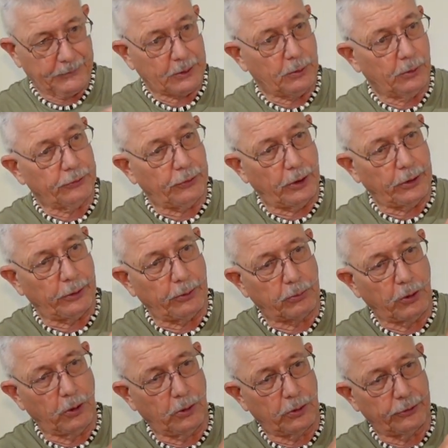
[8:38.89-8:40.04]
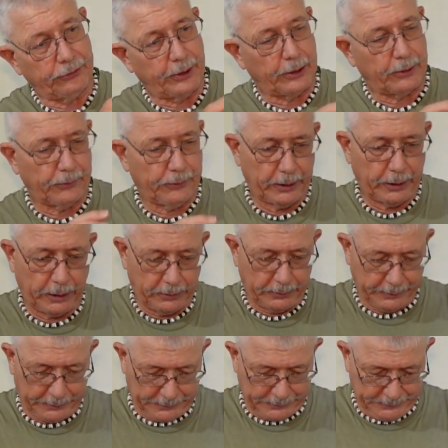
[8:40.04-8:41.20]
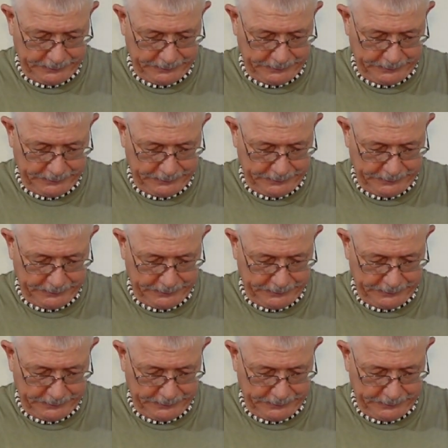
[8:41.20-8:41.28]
goes onto the rollers that are there, and at